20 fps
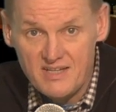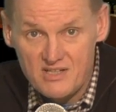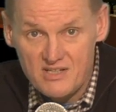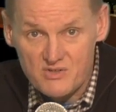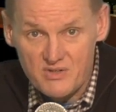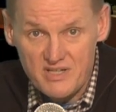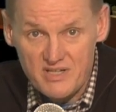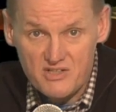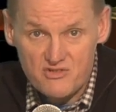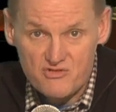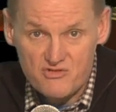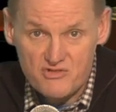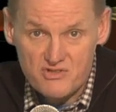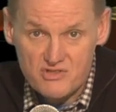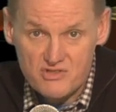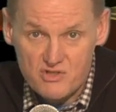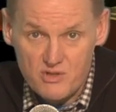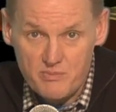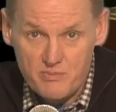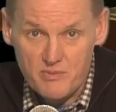So estrogen
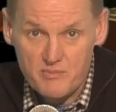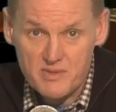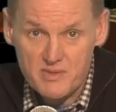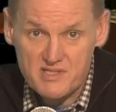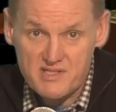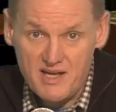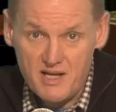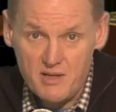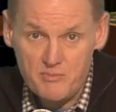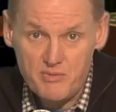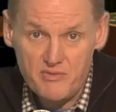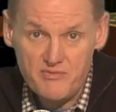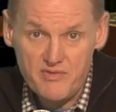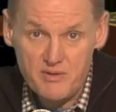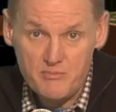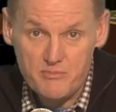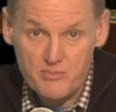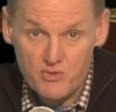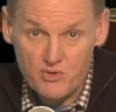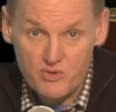supplements help
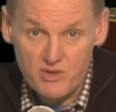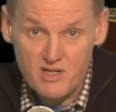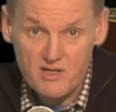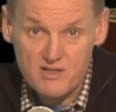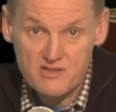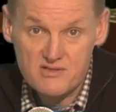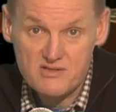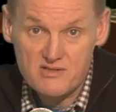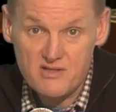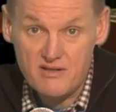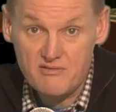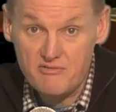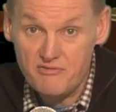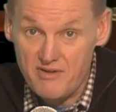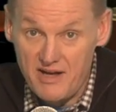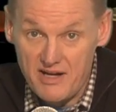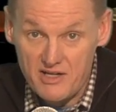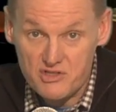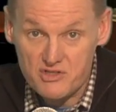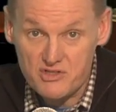prevent bone loss and
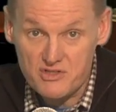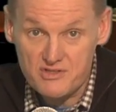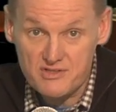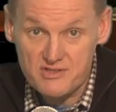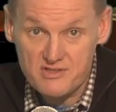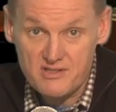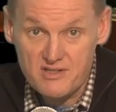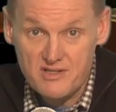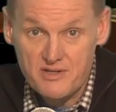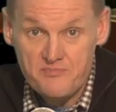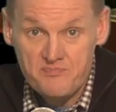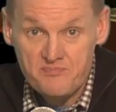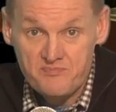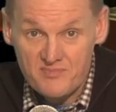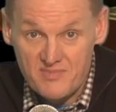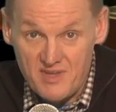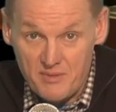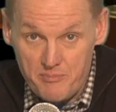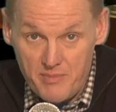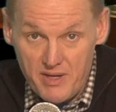fractures
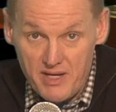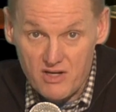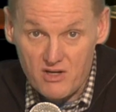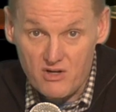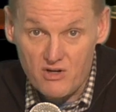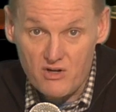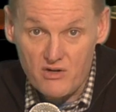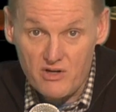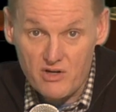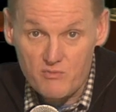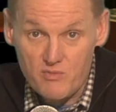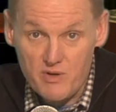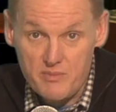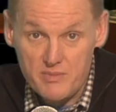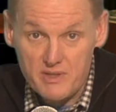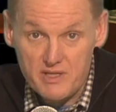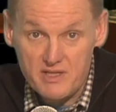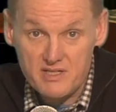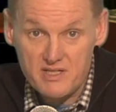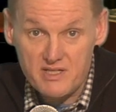that may occur in
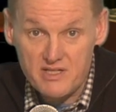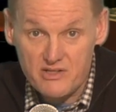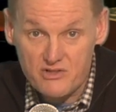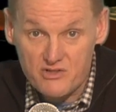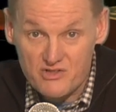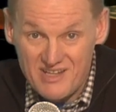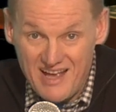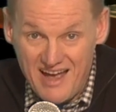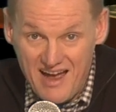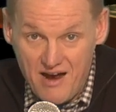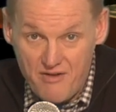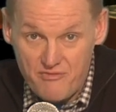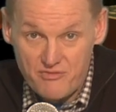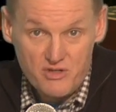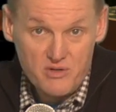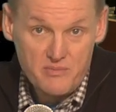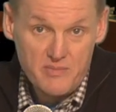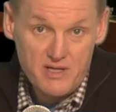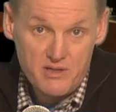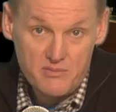women in the years
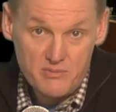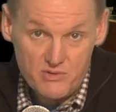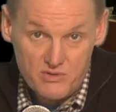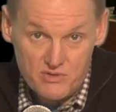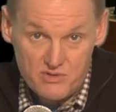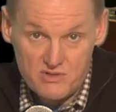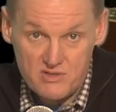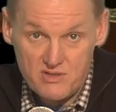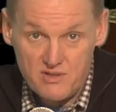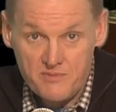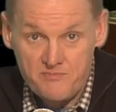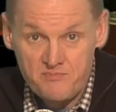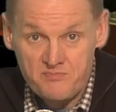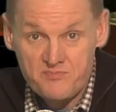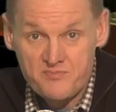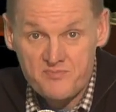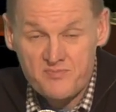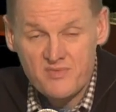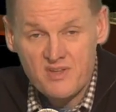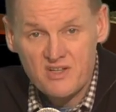after the menopause.
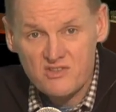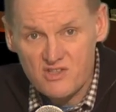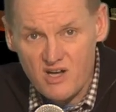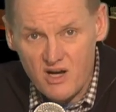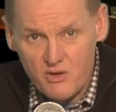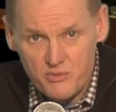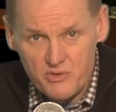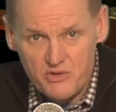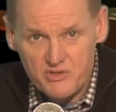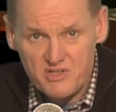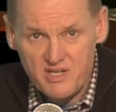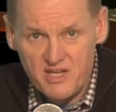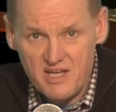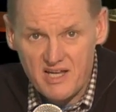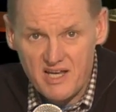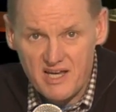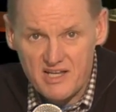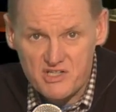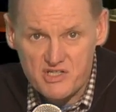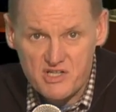So how do you
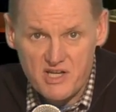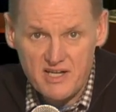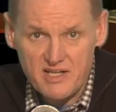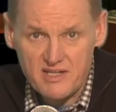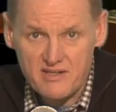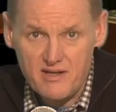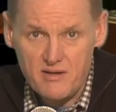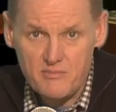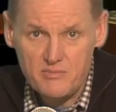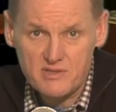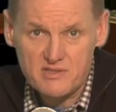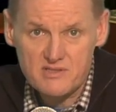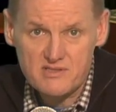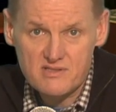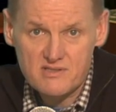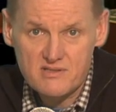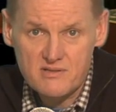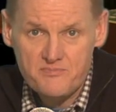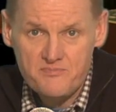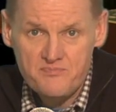take Angeliq
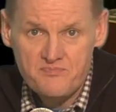tablets?